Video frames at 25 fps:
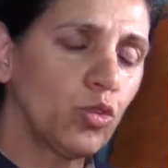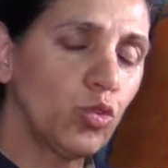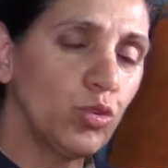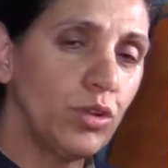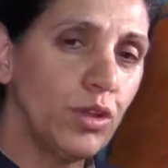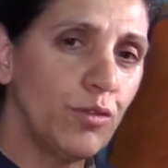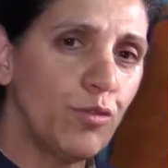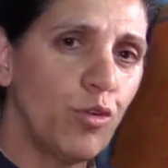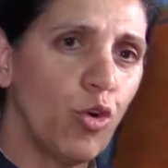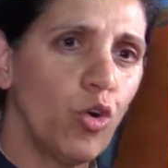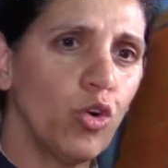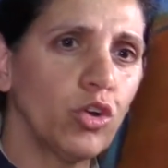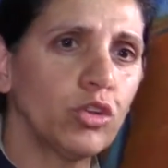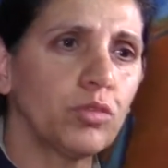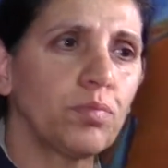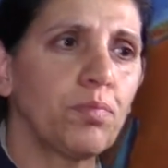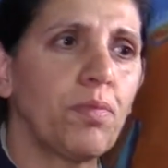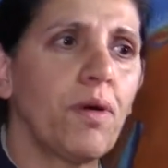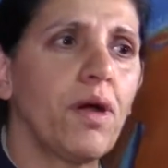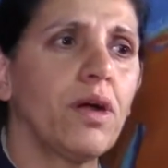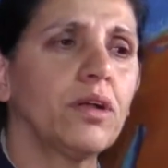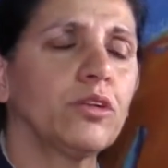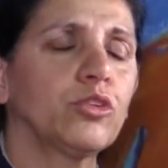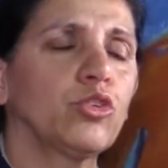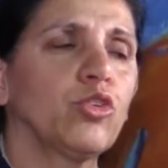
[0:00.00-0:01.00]
devote
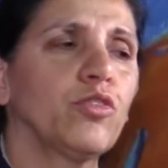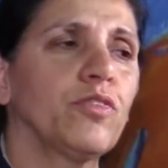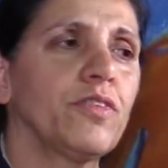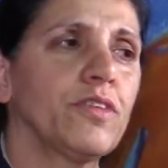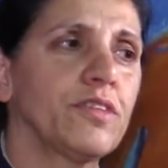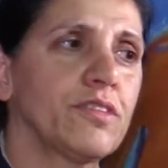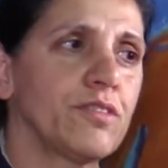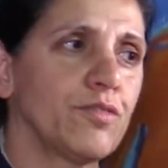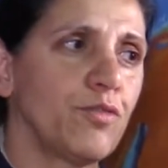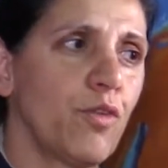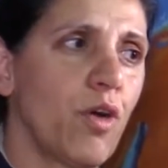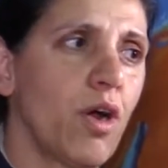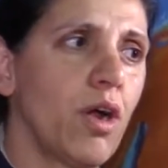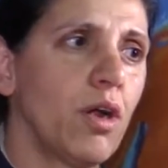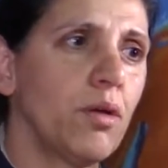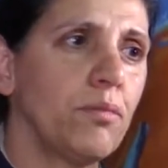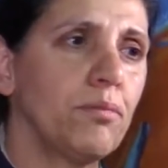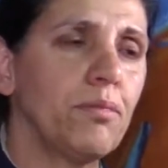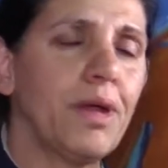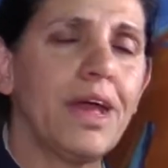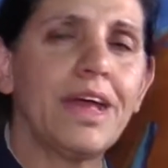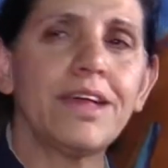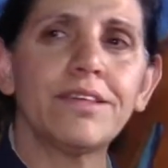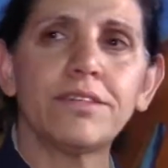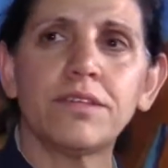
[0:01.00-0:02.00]
part of his
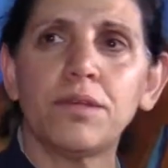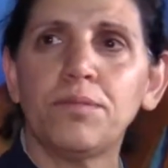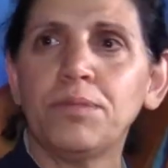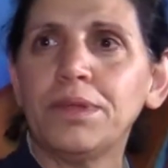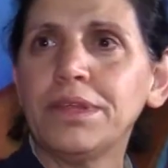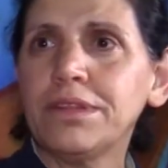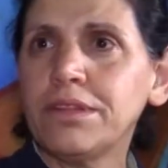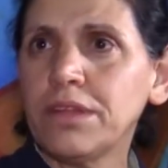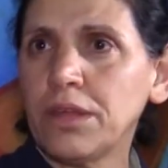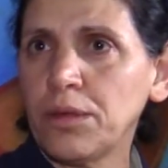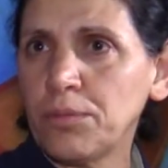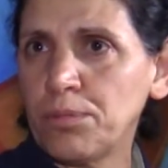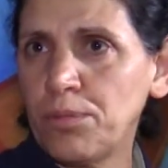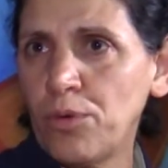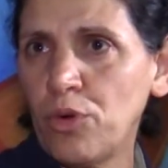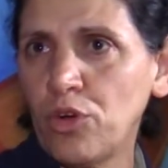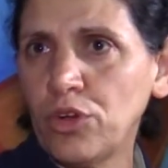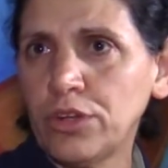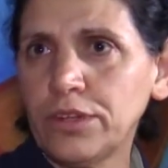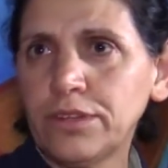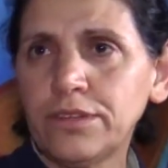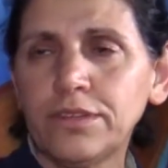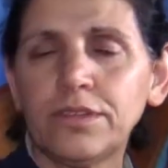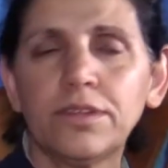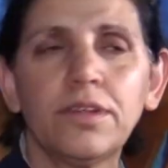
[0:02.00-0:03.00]
farm as a meeting
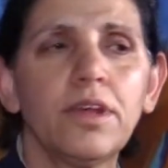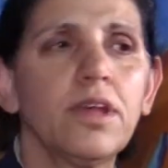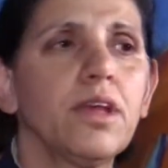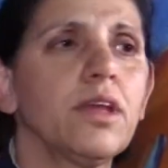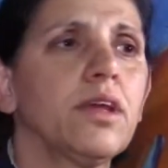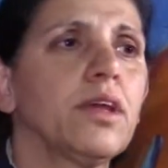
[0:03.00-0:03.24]
point